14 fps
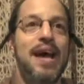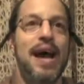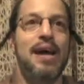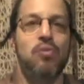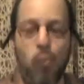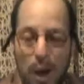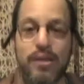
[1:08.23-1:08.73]

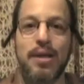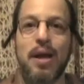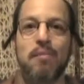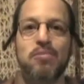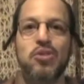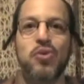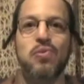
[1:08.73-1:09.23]
And
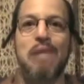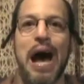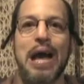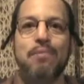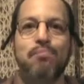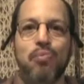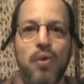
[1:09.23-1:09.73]
welcome to
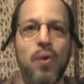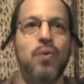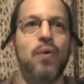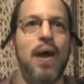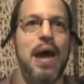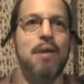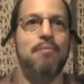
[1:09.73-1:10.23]
my
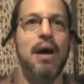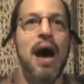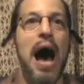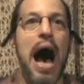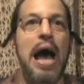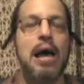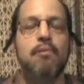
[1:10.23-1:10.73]
program.
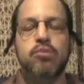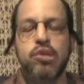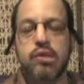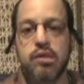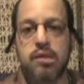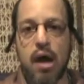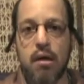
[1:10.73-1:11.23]
I am
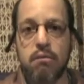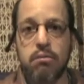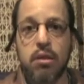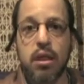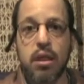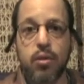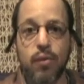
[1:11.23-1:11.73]
so
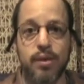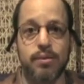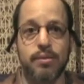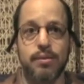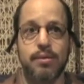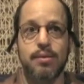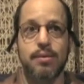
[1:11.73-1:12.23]

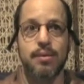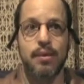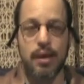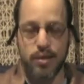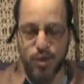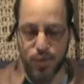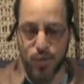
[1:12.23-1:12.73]
thrilled
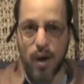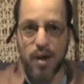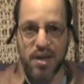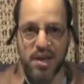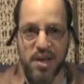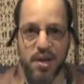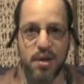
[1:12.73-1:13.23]
that you are
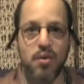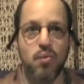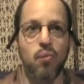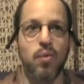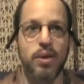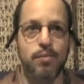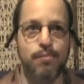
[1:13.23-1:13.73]
here
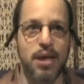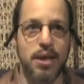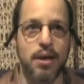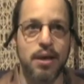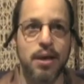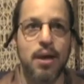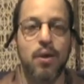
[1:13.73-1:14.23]
with me,
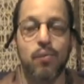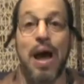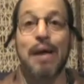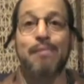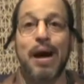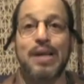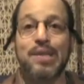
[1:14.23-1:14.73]

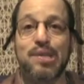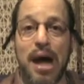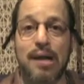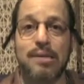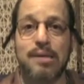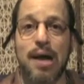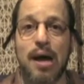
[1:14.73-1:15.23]
Rabbi
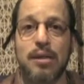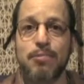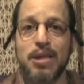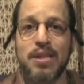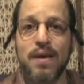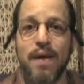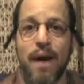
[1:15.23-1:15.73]
Sol
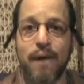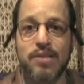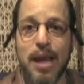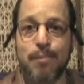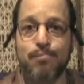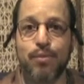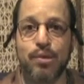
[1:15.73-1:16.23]
Solomon of
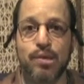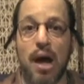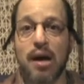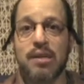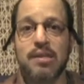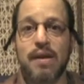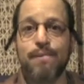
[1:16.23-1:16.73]
Temple
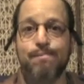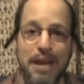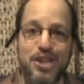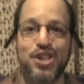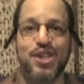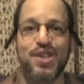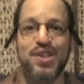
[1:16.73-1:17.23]
Sons of
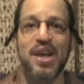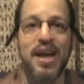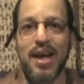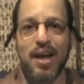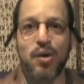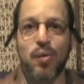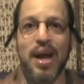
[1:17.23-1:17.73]
Bitches
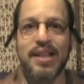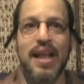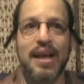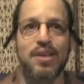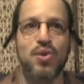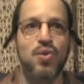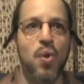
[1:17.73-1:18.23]
in Great
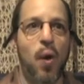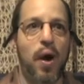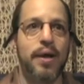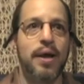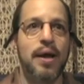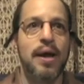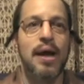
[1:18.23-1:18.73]
Neck, New
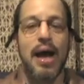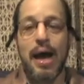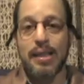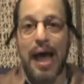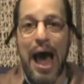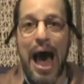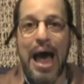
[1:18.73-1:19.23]
York.
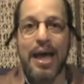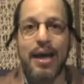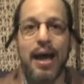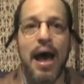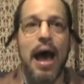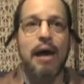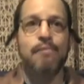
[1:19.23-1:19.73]
And I
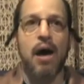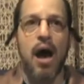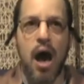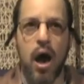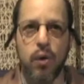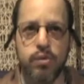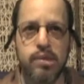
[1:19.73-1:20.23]
am
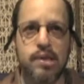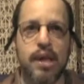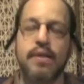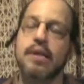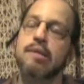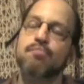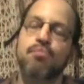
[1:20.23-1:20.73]
hosting
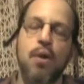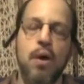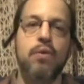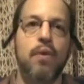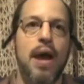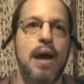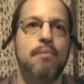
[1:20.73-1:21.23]
this
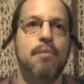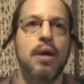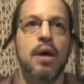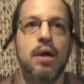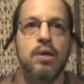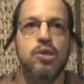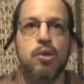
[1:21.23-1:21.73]
program
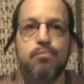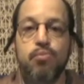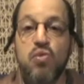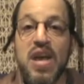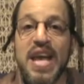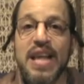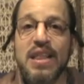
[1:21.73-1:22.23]
to
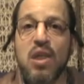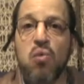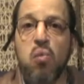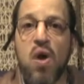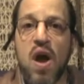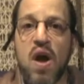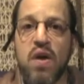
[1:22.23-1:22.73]
bring the
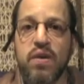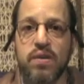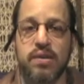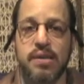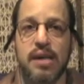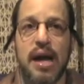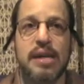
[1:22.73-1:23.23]

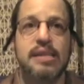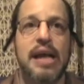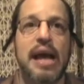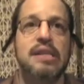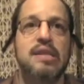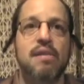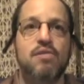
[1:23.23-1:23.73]
world a
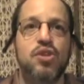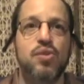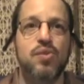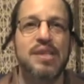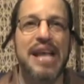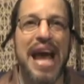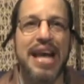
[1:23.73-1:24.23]
taste of
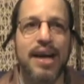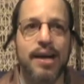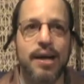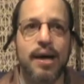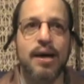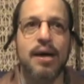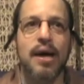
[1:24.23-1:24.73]

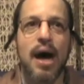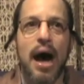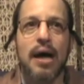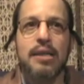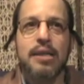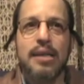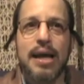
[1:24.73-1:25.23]
Judaica,
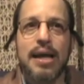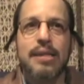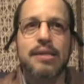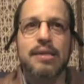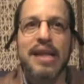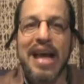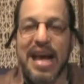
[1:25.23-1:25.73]
a
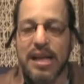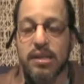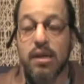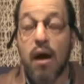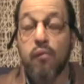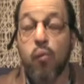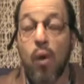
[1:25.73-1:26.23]
little hint
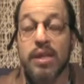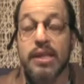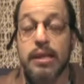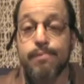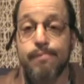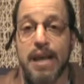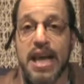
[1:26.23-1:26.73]
of what
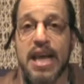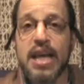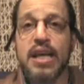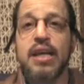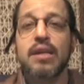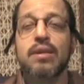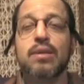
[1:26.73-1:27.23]
it
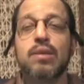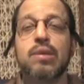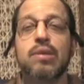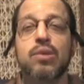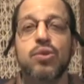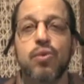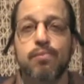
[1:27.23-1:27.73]

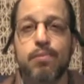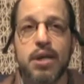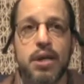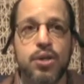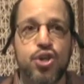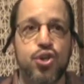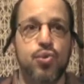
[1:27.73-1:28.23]
means to be
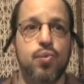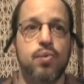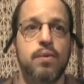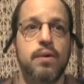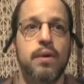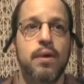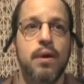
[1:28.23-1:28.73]
a Jew,
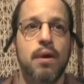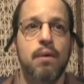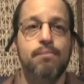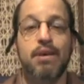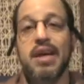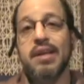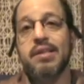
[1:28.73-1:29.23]

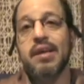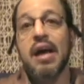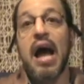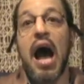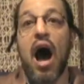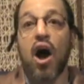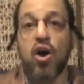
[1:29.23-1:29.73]
be it
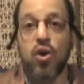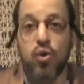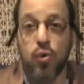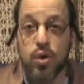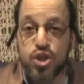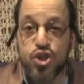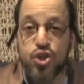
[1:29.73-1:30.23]
a
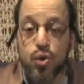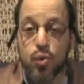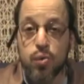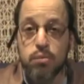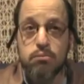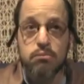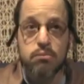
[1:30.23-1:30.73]
good
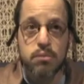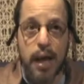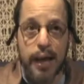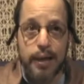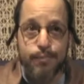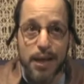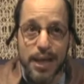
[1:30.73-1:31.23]
Jew
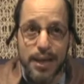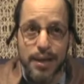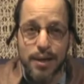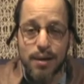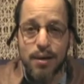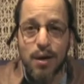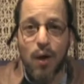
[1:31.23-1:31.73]
like
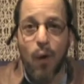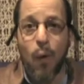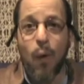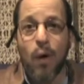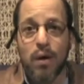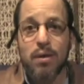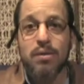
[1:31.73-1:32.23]
me
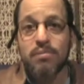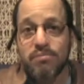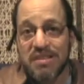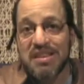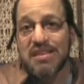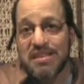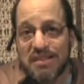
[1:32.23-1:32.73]
or
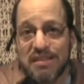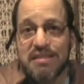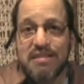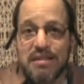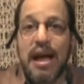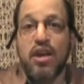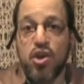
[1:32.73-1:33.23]

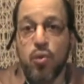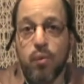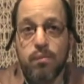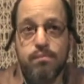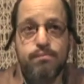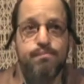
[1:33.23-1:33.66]
like you.